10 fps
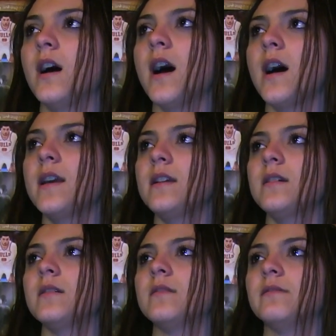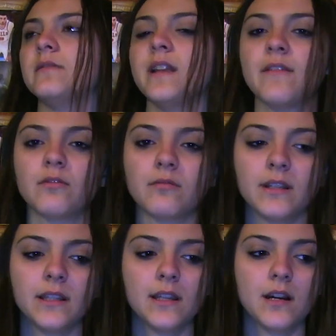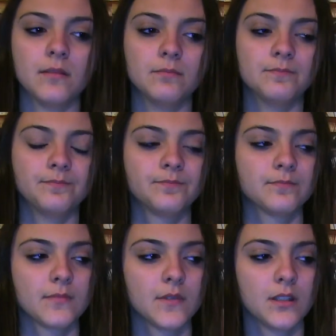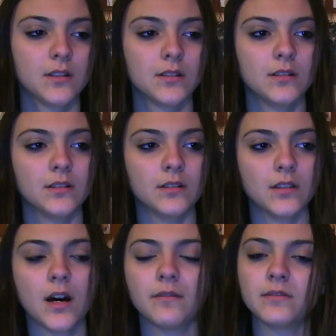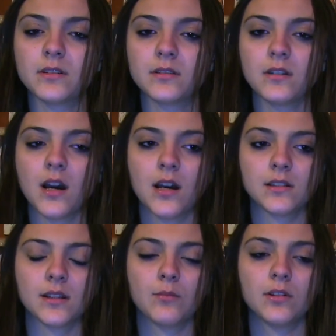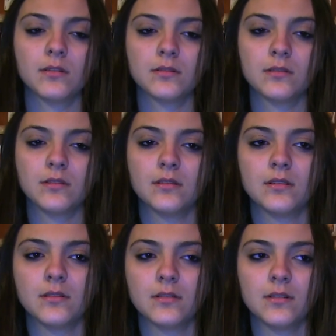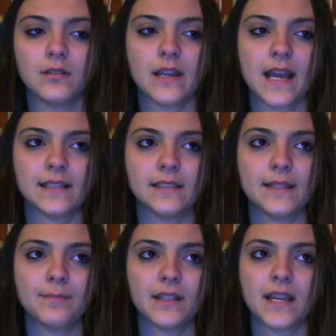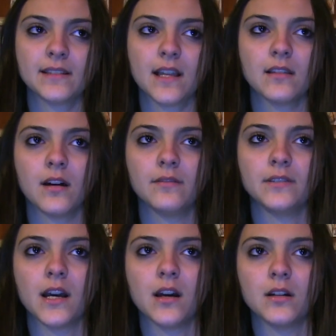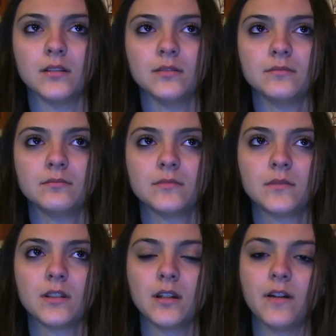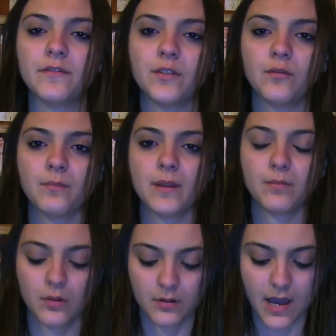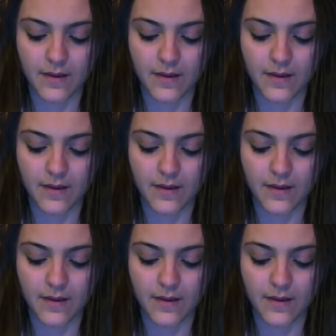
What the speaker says: I've never really loved someone as deeply as I loved a few of people.